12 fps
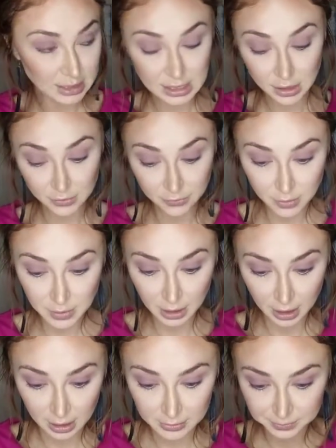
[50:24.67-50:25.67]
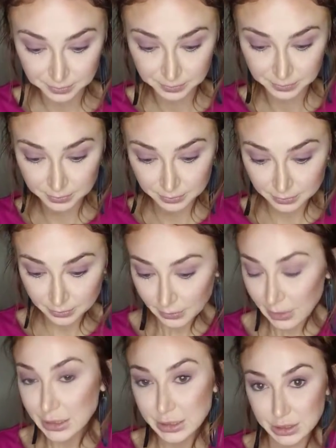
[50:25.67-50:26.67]
It's how they're formulated.
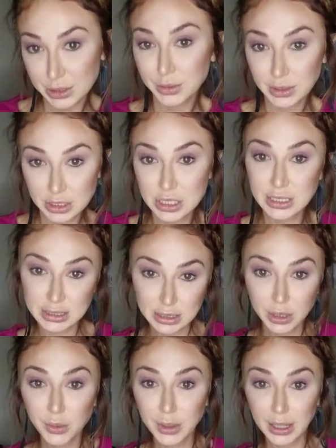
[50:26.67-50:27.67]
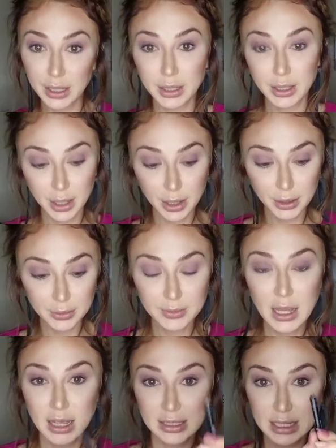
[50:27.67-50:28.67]
Too legit to quit, girl.
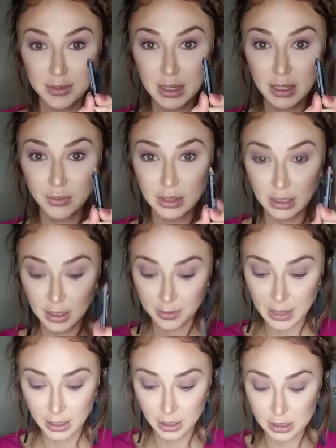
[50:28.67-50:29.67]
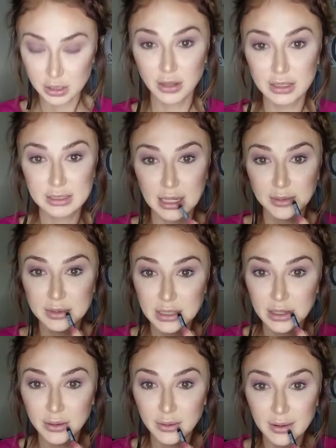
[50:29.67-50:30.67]
Same thing with the lip liners. They're all the same.
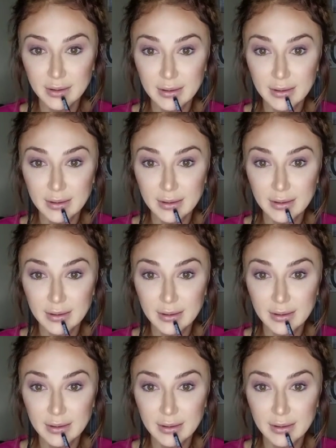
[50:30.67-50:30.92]
So